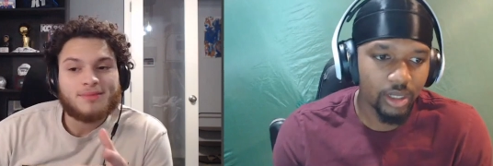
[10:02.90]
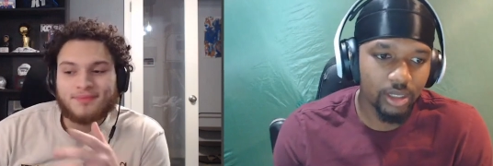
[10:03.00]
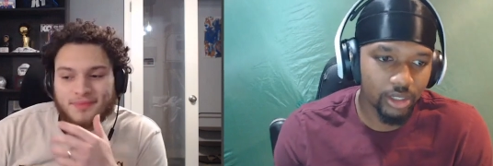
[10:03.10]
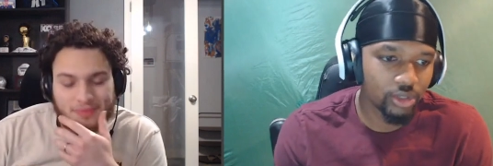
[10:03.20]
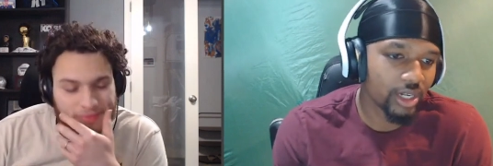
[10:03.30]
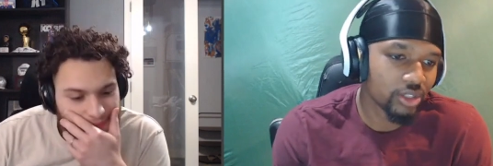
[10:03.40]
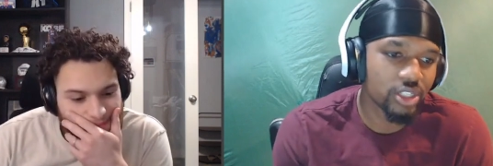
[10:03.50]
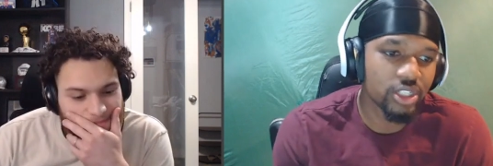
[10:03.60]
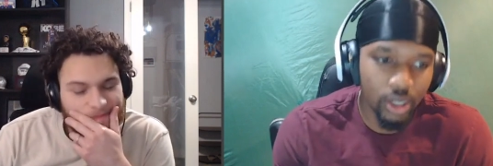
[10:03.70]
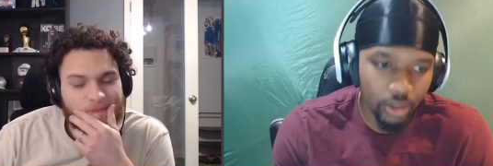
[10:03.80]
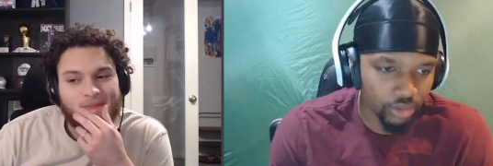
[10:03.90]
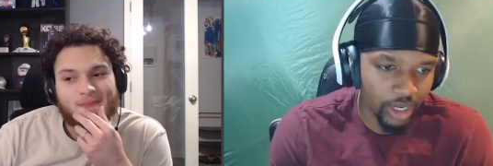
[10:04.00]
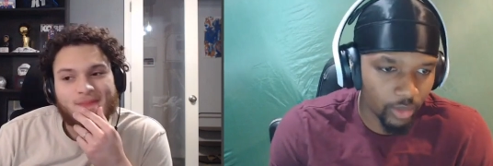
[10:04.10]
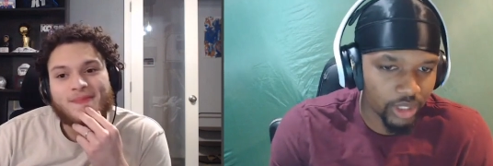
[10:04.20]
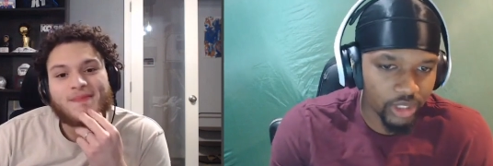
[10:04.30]
Speaker 1: Because you guys are still
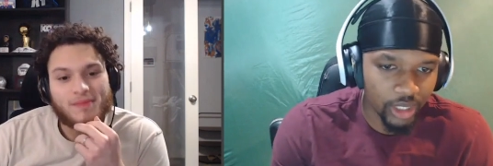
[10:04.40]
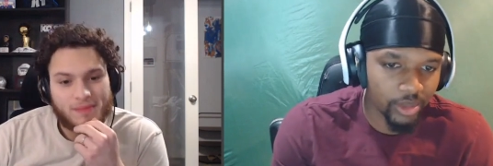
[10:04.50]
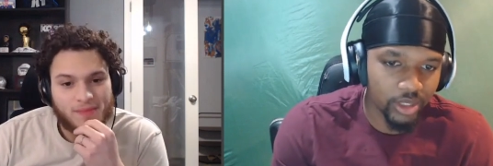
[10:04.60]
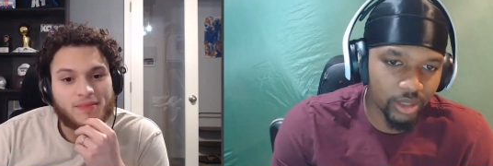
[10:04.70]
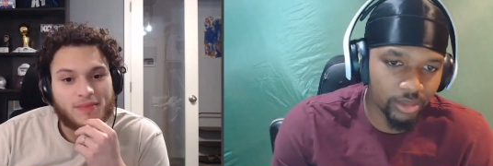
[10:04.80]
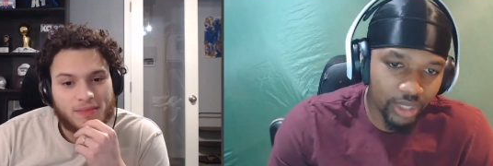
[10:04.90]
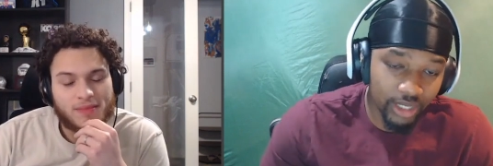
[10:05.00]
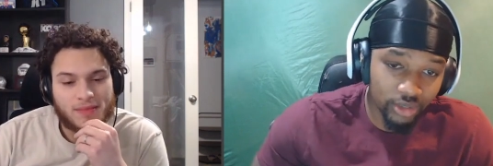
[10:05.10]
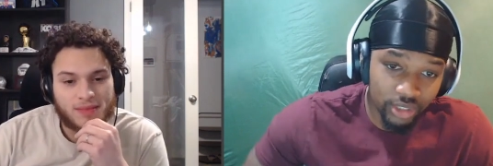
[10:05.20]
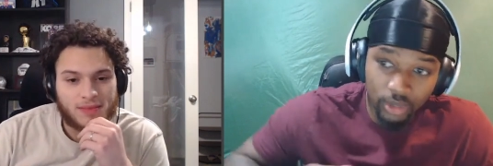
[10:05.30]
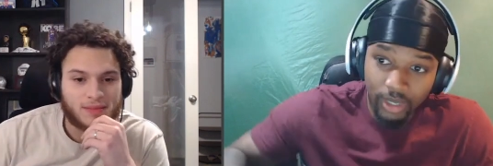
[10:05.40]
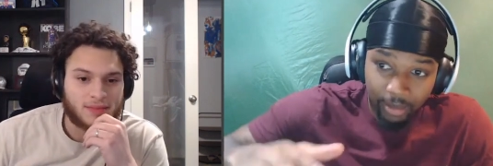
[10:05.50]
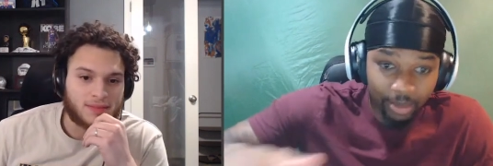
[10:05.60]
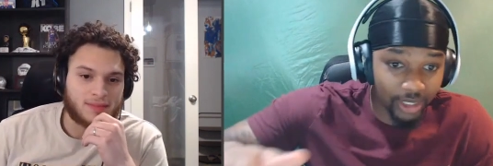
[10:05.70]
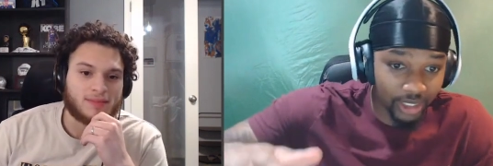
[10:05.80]
trying to win a championship. You guys are still
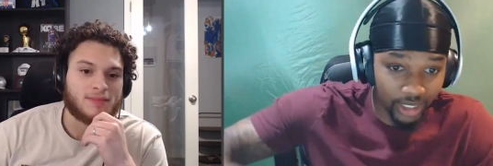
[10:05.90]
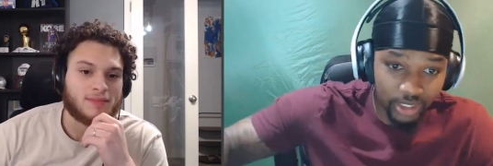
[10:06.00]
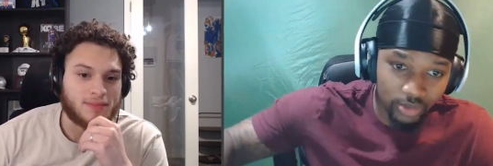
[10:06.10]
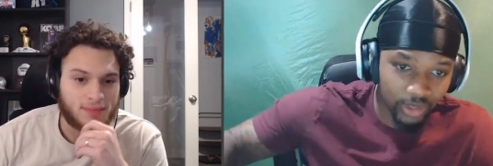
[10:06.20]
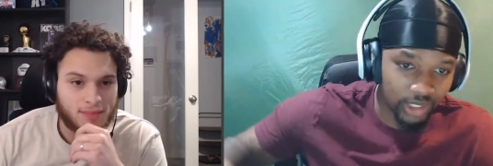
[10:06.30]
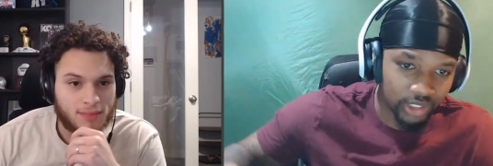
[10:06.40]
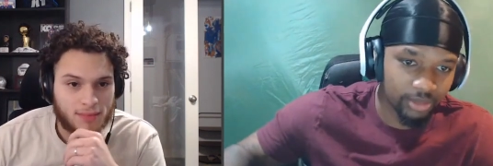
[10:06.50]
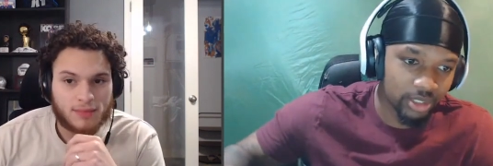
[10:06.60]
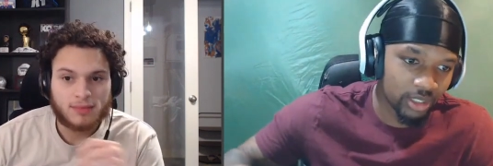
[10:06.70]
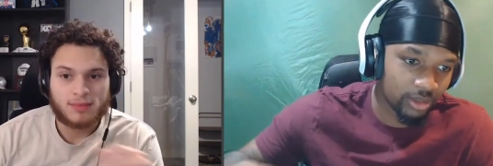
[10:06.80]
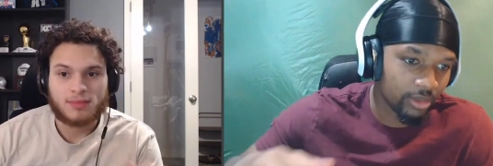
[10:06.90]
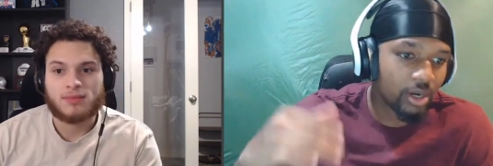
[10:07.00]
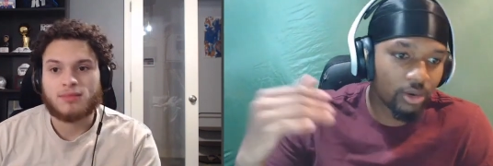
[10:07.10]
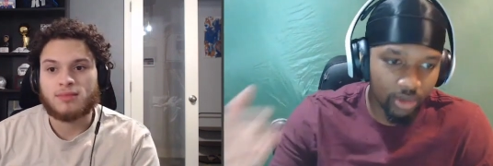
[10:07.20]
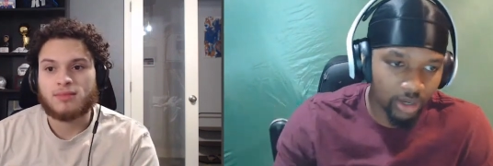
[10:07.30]
in position to win a championship
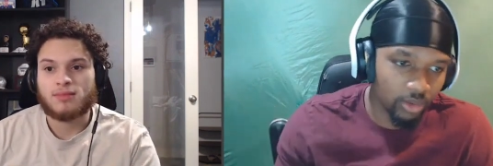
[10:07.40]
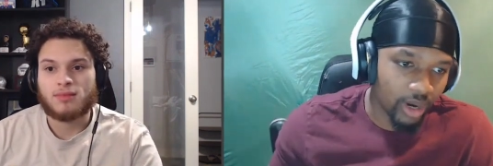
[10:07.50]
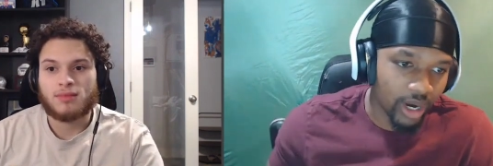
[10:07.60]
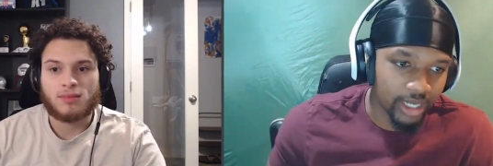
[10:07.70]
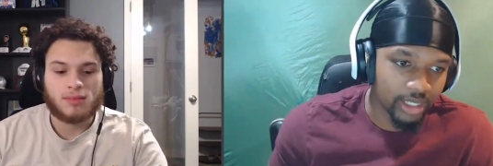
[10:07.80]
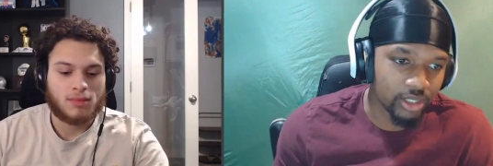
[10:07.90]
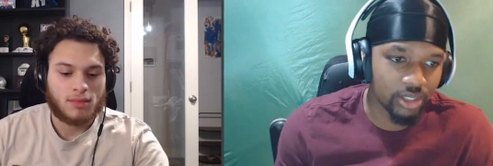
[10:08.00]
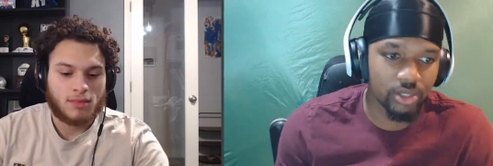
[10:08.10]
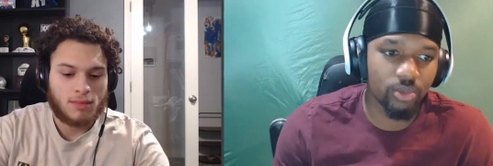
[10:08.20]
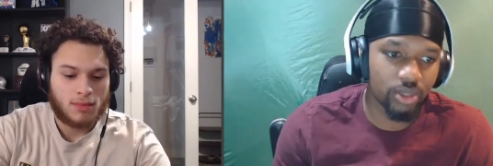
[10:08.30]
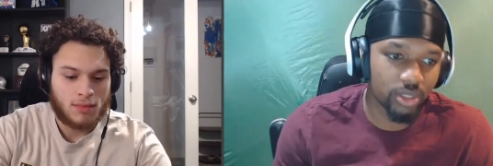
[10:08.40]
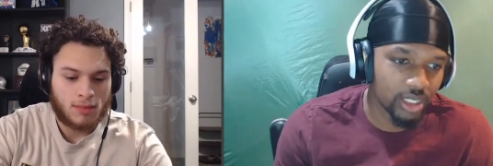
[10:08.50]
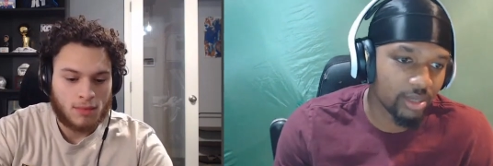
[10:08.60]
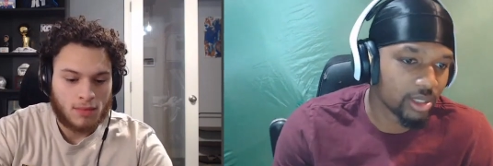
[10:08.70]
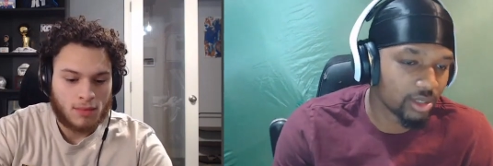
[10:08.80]
record wise and just where the
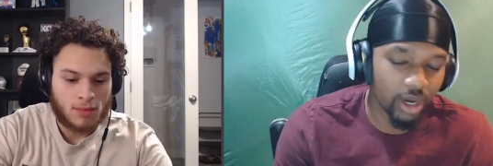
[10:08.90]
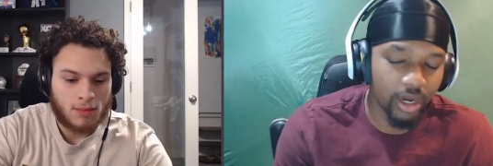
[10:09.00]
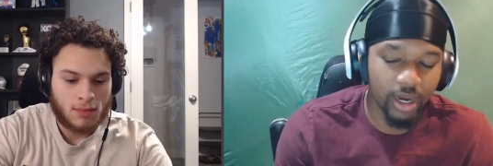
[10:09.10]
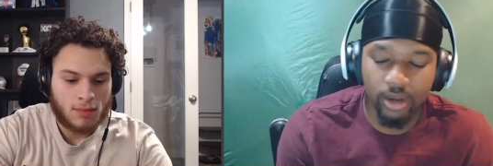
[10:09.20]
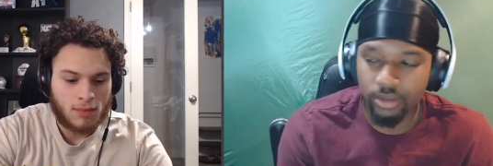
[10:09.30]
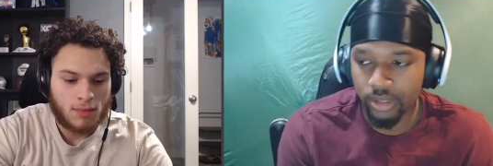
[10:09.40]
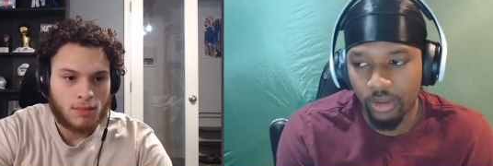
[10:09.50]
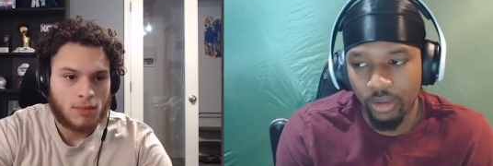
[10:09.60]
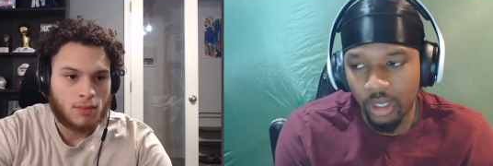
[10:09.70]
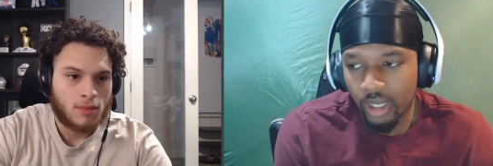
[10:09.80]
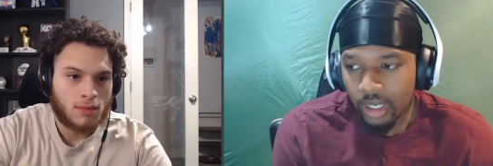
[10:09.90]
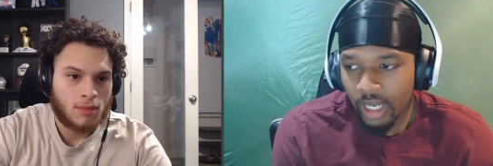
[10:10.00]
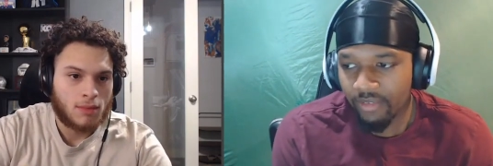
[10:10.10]
team is right now. So I